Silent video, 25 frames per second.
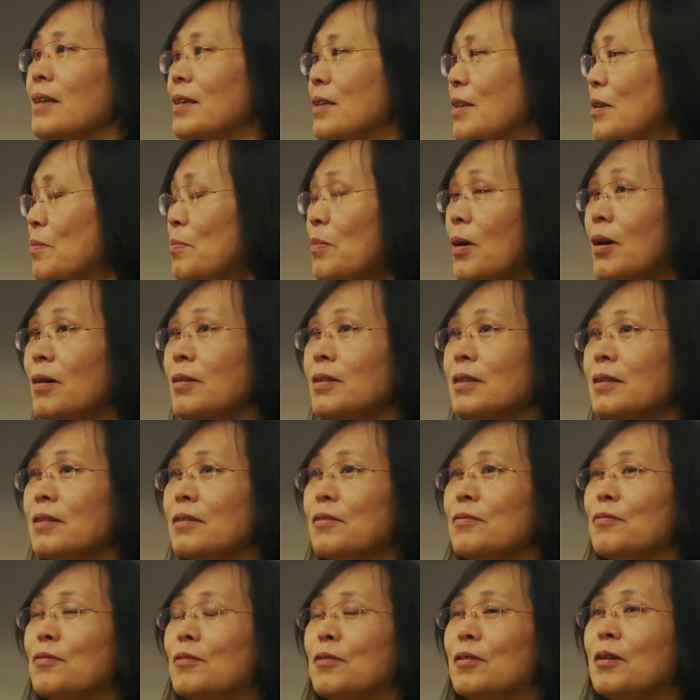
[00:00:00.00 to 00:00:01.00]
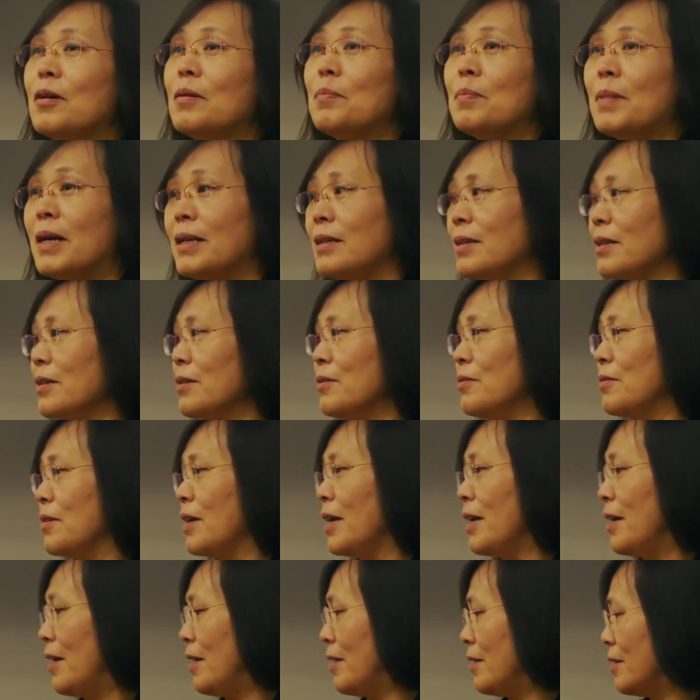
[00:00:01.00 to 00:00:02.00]
important for medical
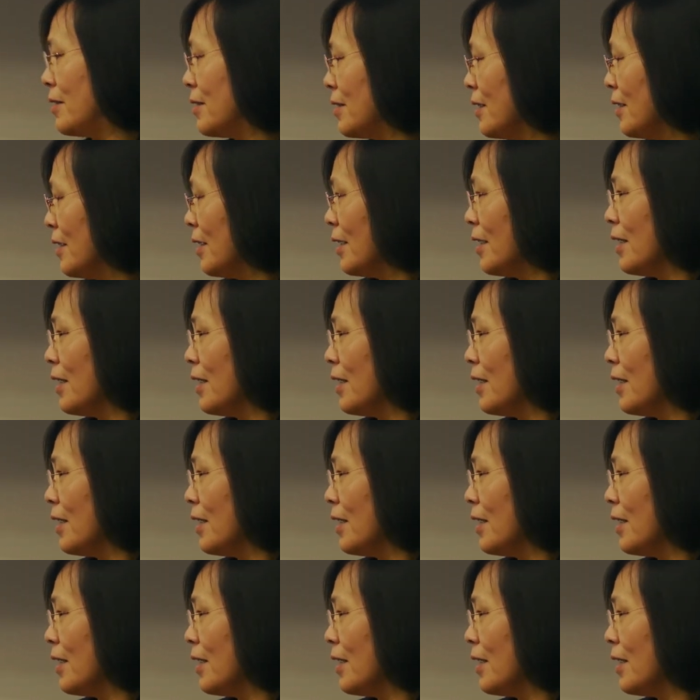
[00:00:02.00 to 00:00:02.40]
cares.